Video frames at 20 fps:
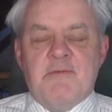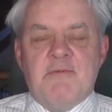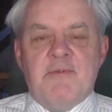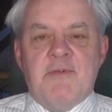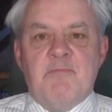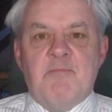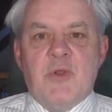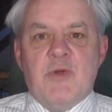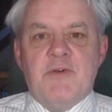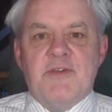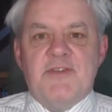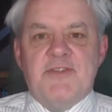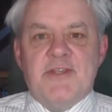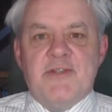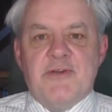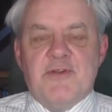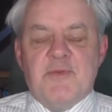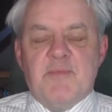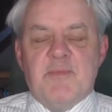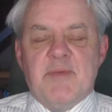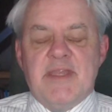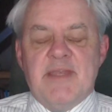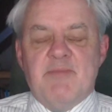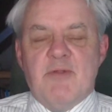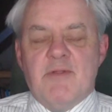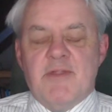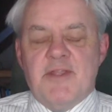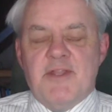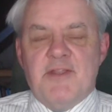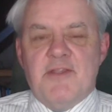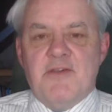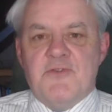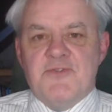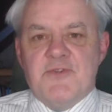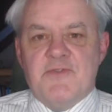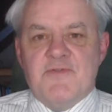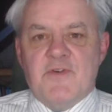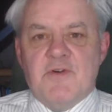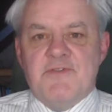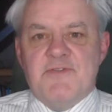employs a lot of people in the
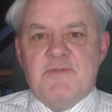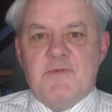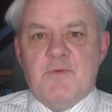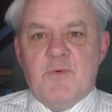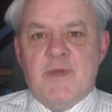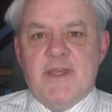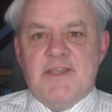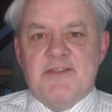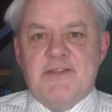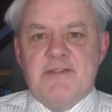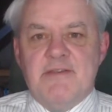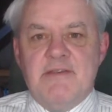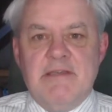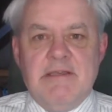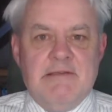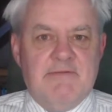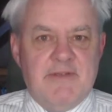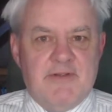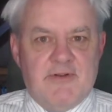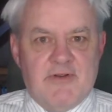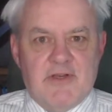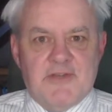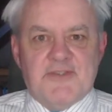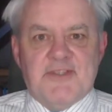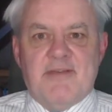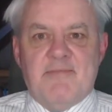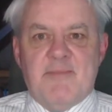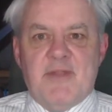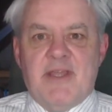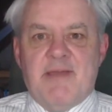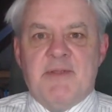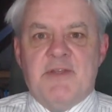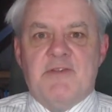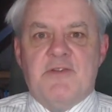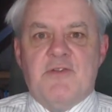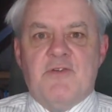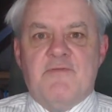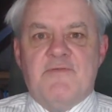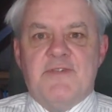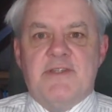sort of Oxford West. There are some in
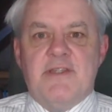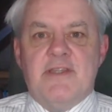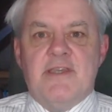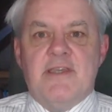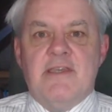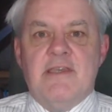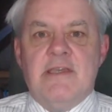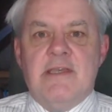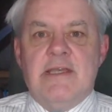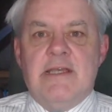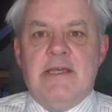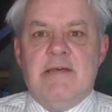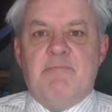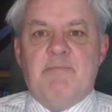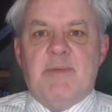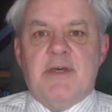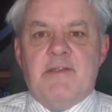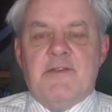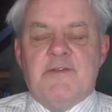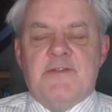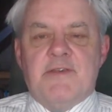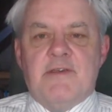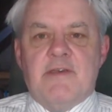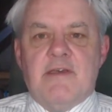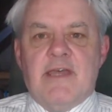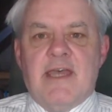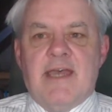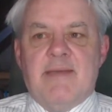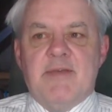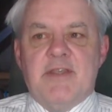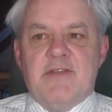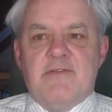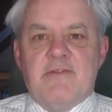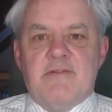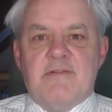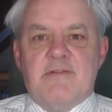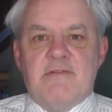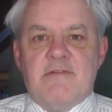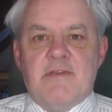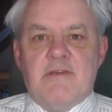Abingdon, obviously, but
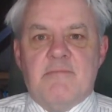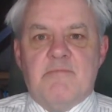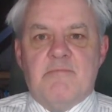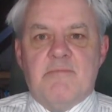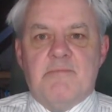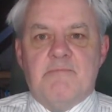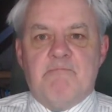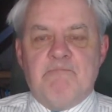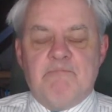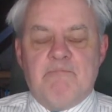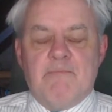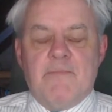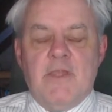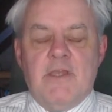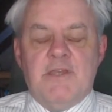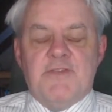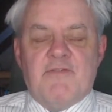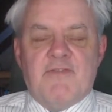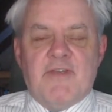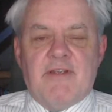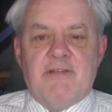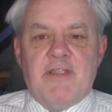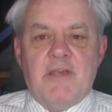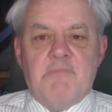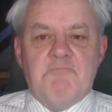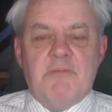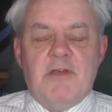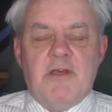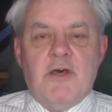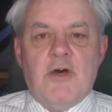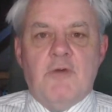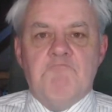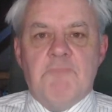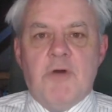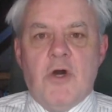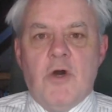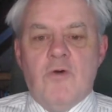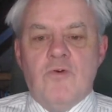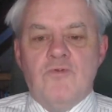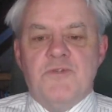Abingdon is a very
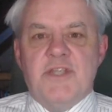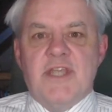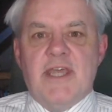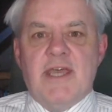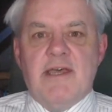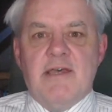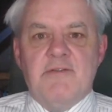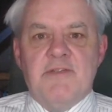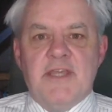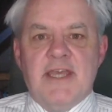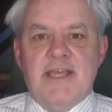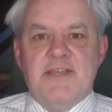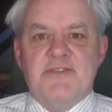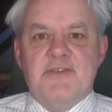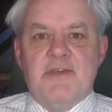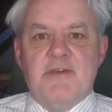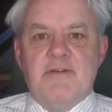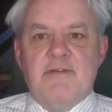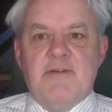old town. It has